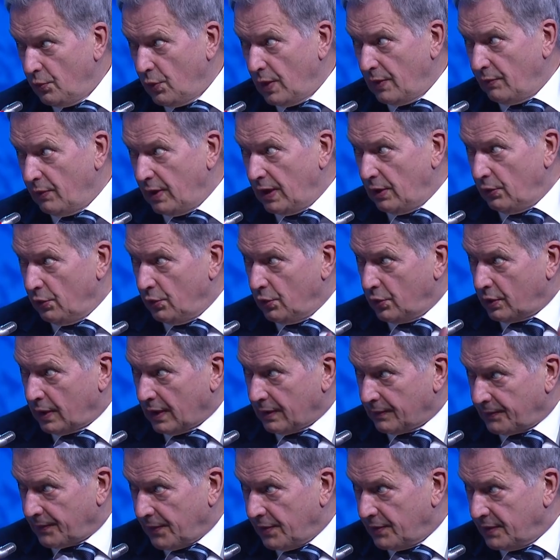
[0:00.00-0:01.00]
When we look
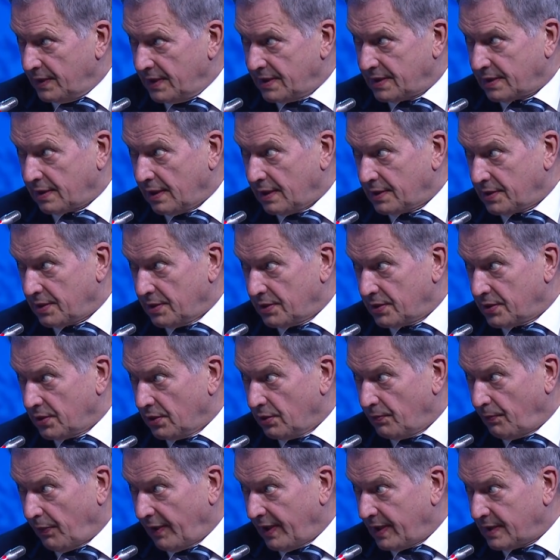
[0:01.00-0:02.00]
at the discussions
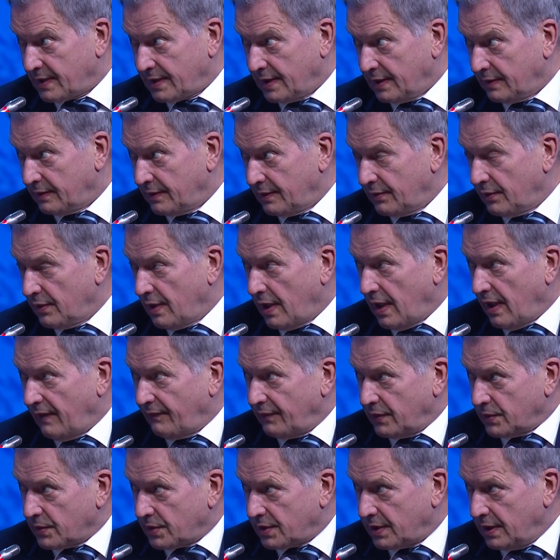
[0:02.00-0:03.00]
on Brexit,
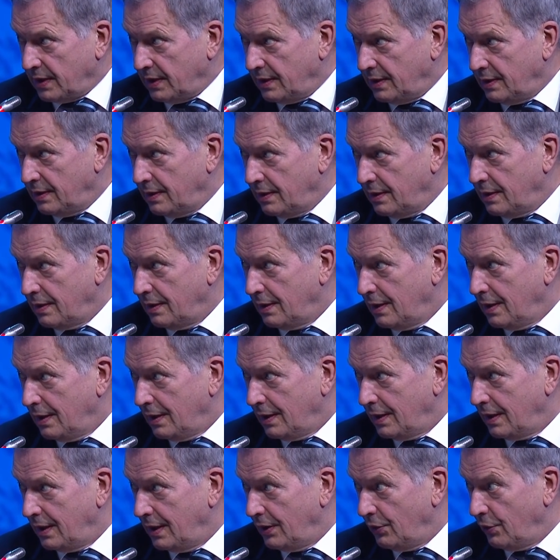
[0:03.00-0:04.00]
have you seen
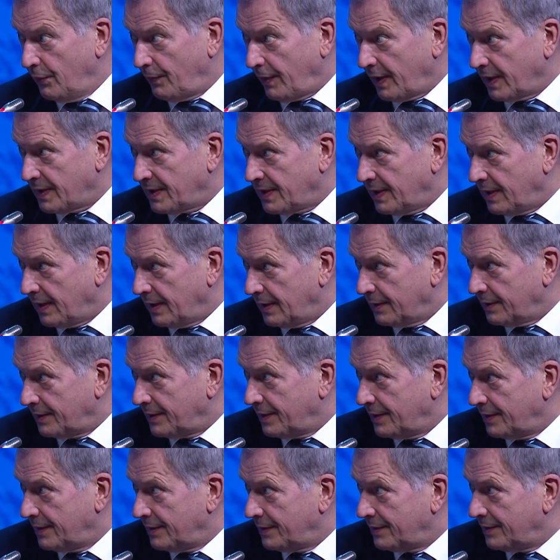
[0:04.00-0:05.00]
EU
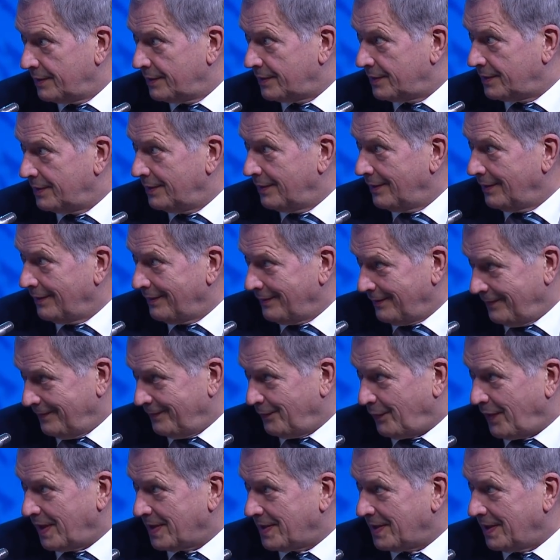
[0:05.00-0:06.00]

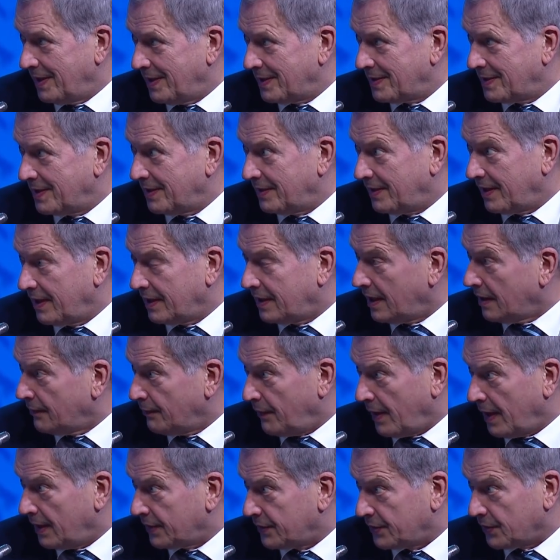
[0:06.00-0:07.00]
presidency taking
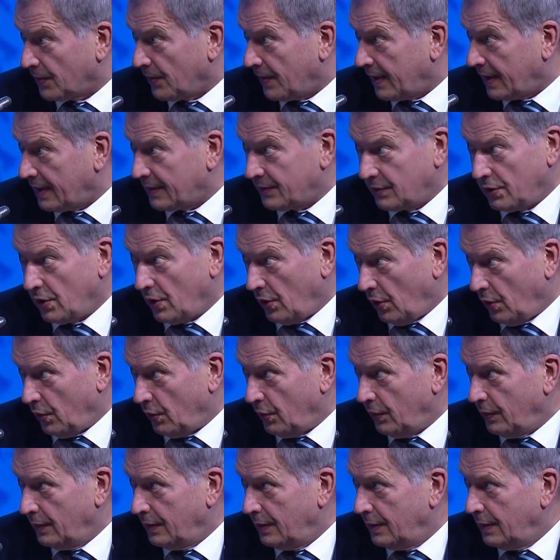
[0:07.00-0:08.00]
part to that?
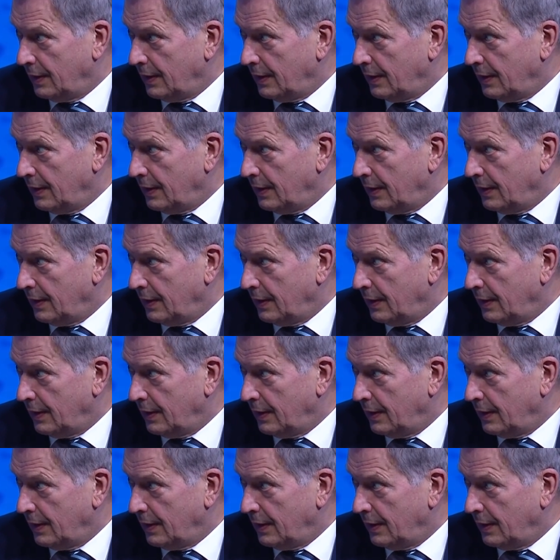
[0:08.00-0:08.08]
No.